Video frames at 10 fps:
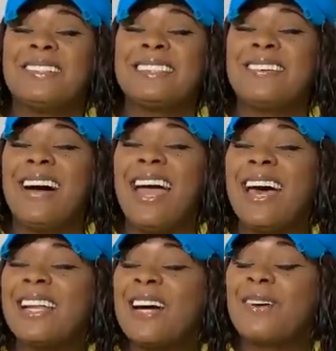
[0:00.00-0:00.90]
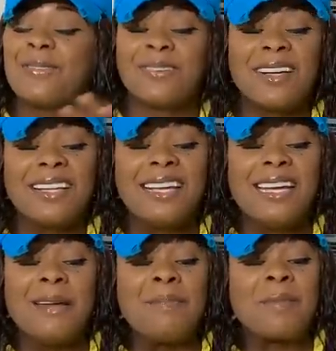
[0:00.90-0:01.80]
So I had a
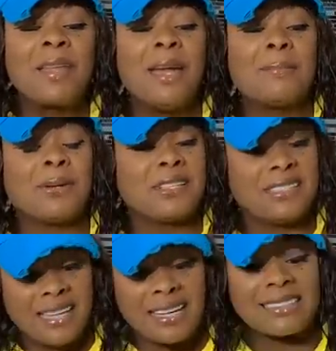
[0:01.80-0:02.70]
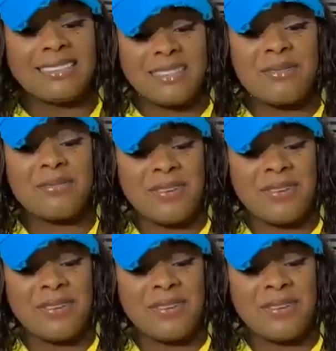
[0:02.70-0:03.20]
really productive